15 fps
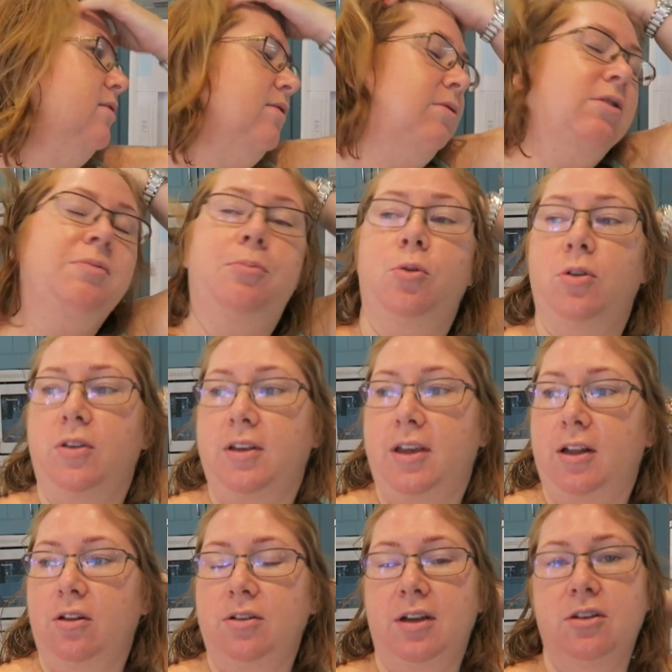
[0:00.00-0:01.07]
So I'm just boiling the
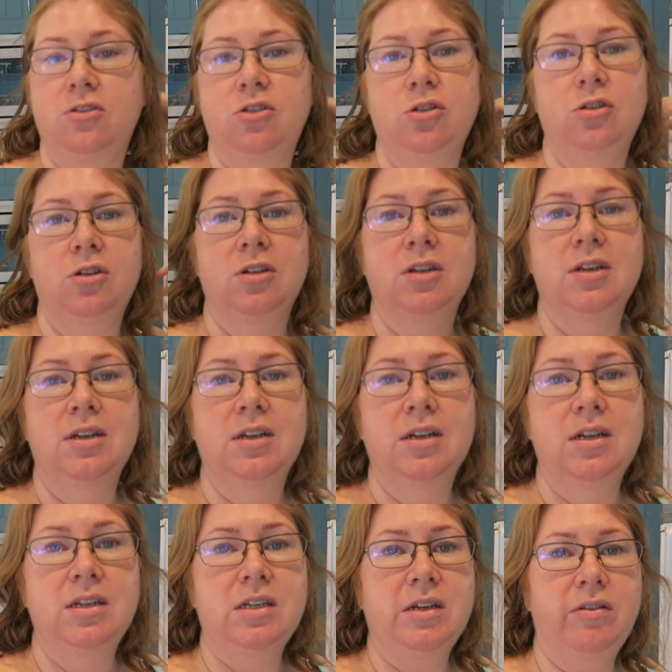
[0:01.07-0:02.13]
kettle now to do the
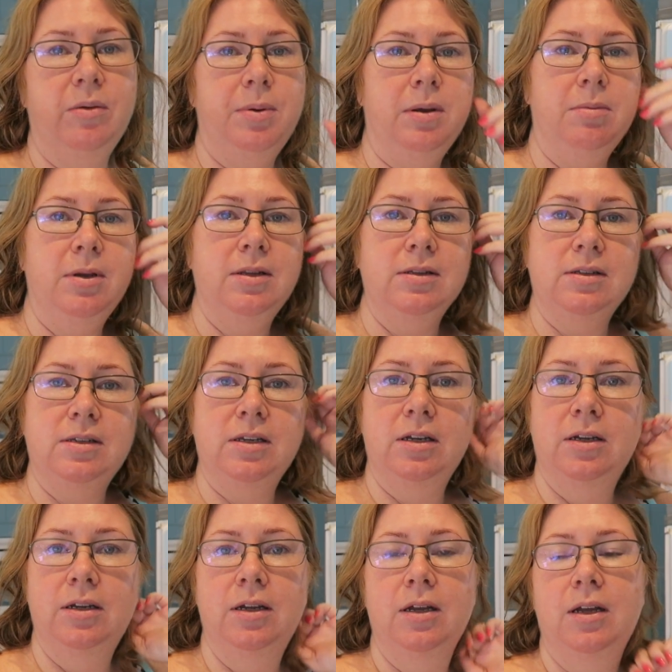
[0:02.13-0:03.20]
TVP mince.
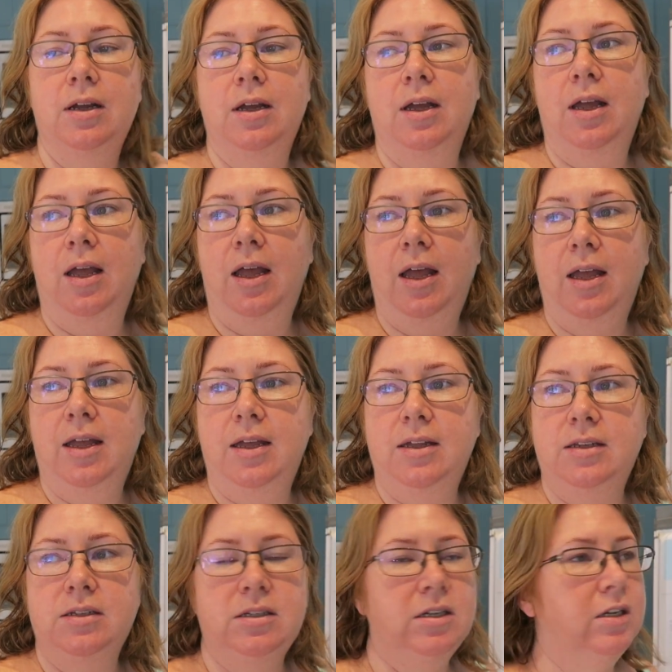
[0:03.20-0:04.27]

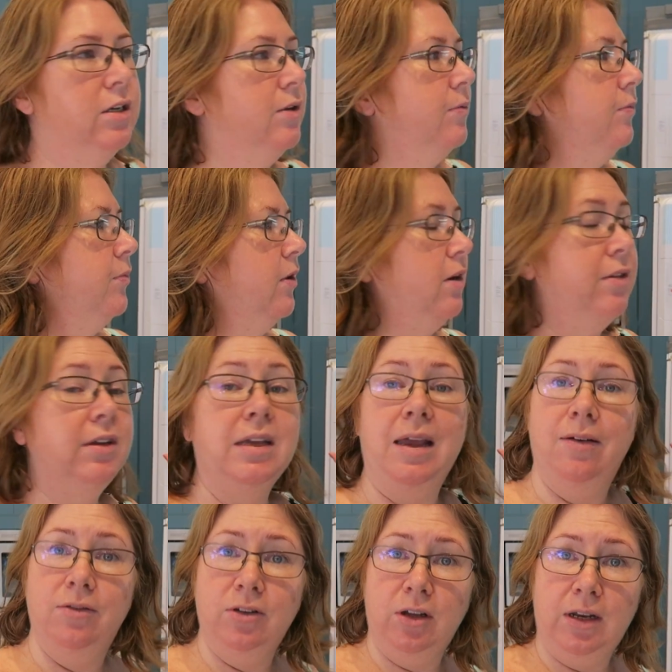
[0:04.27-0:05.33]
And then I think
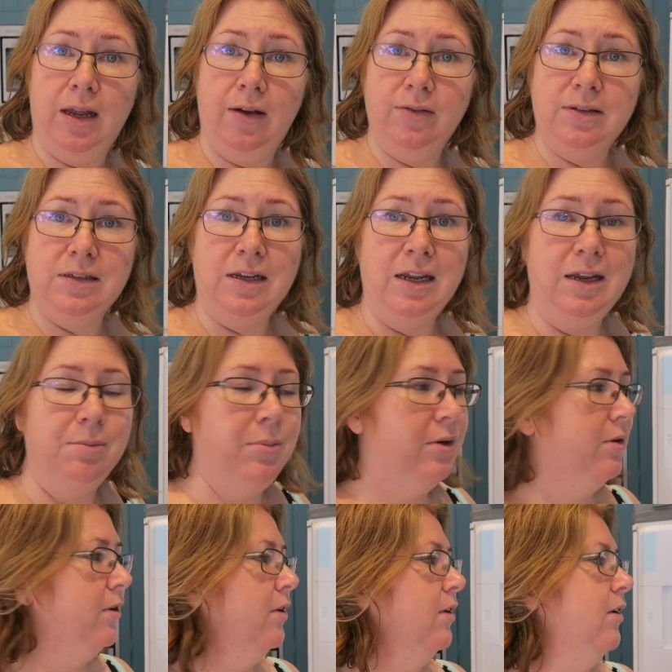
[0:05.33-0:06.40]
Kevin's going to have a sleep.
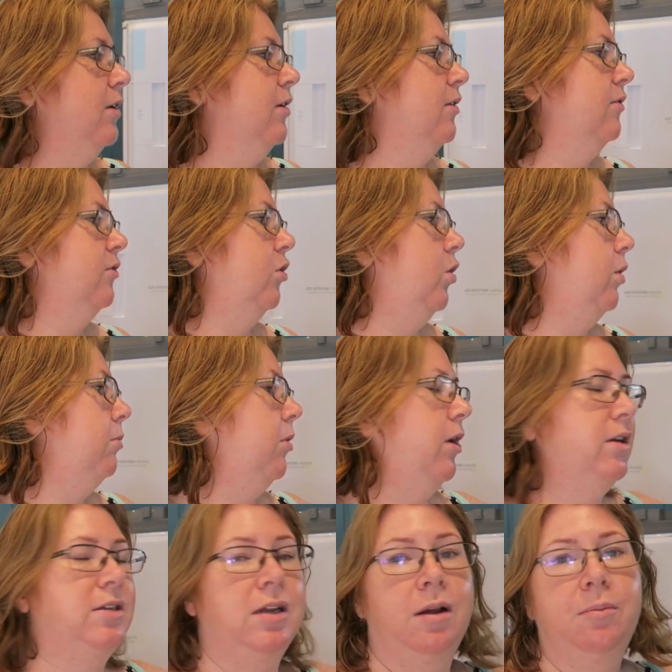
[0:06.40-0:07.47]
So I
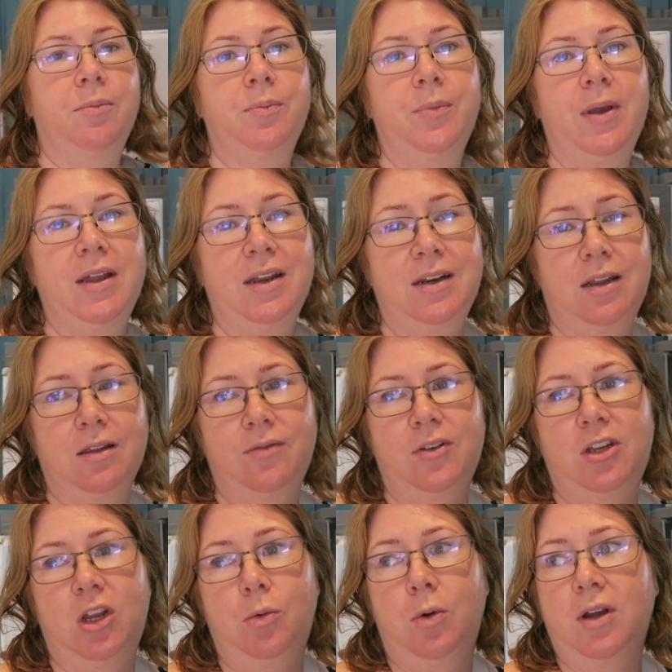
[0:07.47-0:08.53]
might edit another
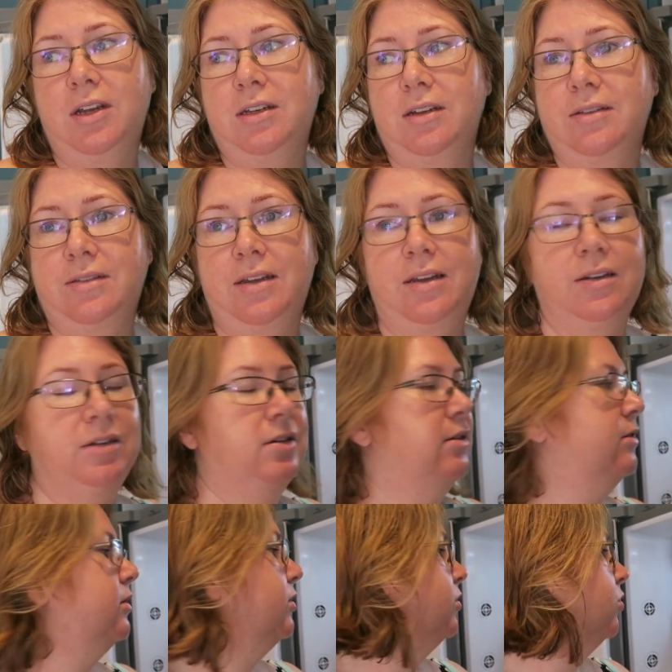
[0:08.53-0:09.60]
video while he does that.
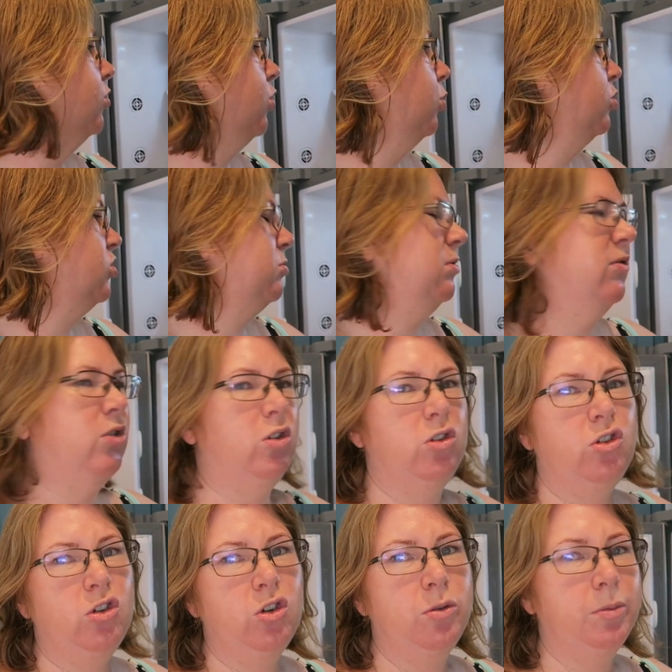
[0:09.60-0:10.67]
Watch a bit of
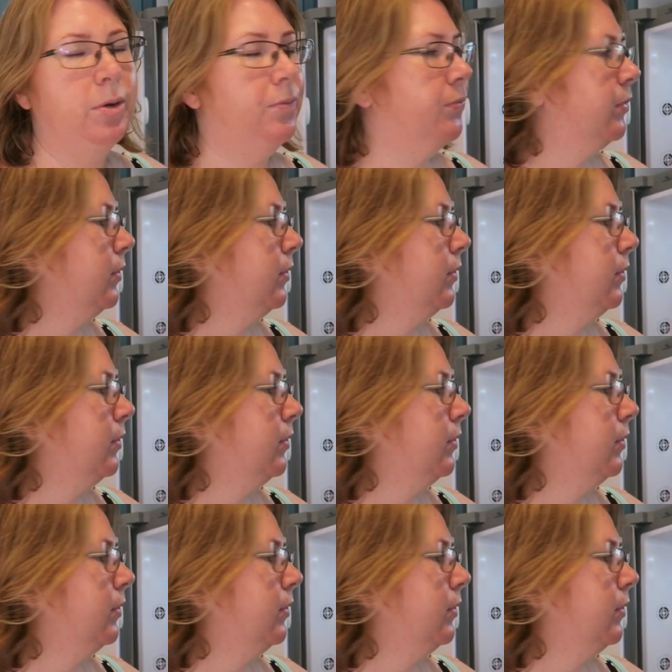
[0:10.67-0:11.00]
YouTube.